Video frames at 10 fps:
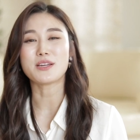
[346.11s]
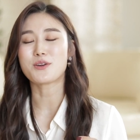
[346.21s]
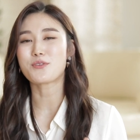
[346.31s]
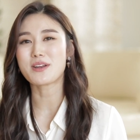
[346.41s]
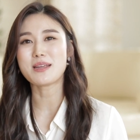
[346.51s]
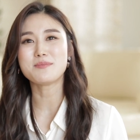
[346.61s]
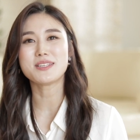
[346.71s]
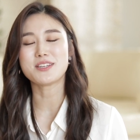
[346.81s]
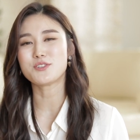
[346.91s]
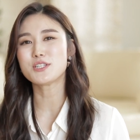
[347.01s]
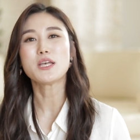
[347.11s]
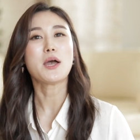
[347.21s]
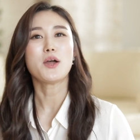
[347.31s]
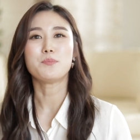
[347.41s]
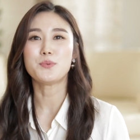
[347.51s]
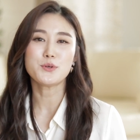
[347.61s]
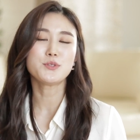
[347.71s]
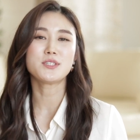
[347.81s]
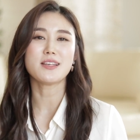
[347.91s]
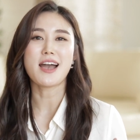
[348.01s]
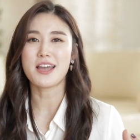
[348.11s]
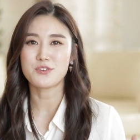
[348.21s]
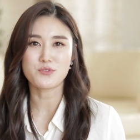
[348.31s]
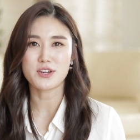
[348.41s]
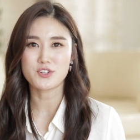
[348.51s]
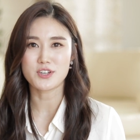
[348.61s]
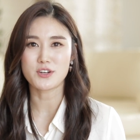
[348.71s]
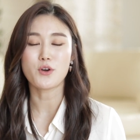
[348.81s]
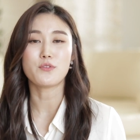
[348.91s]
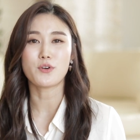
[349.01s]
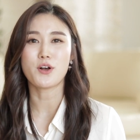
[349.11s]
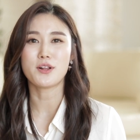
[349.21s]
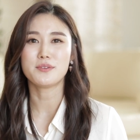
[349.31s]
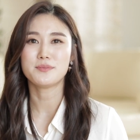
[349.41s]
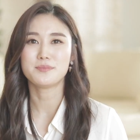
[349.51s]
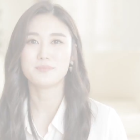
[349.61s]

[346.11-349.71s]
and creams, and it just boosts hydration overall.